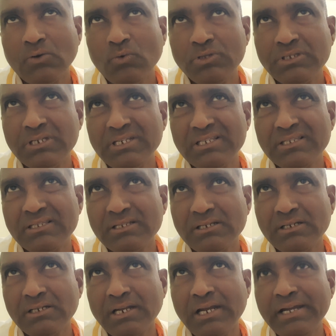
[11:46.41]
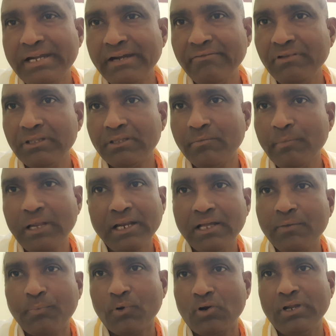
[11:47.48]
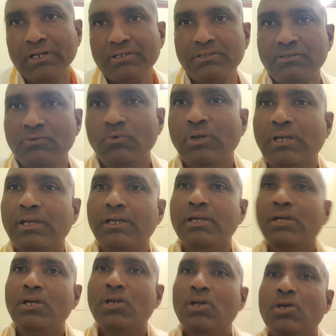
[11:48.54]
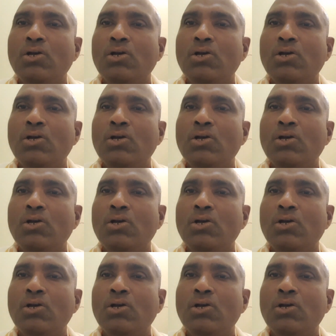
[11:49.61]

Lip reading: which is related with milk products. Okay,